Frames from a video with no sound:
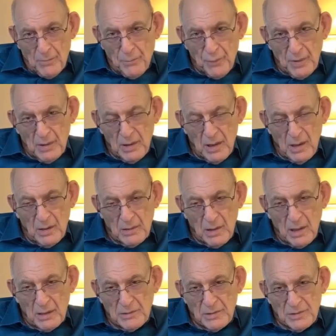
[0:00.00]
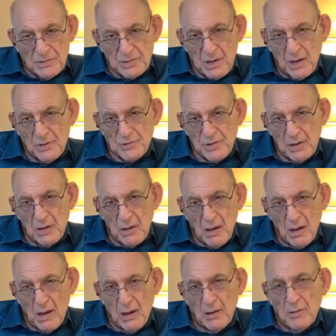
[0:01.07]
print out a discussion
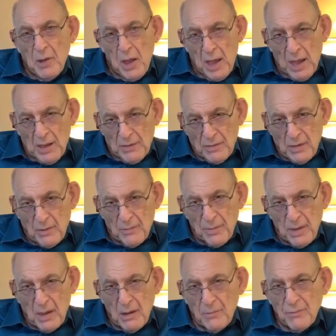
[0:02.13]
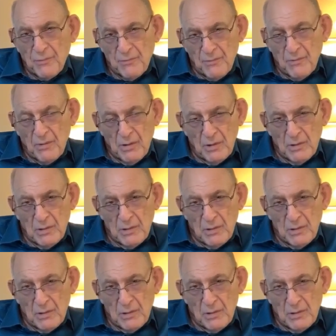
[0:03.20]
guide that would be helpful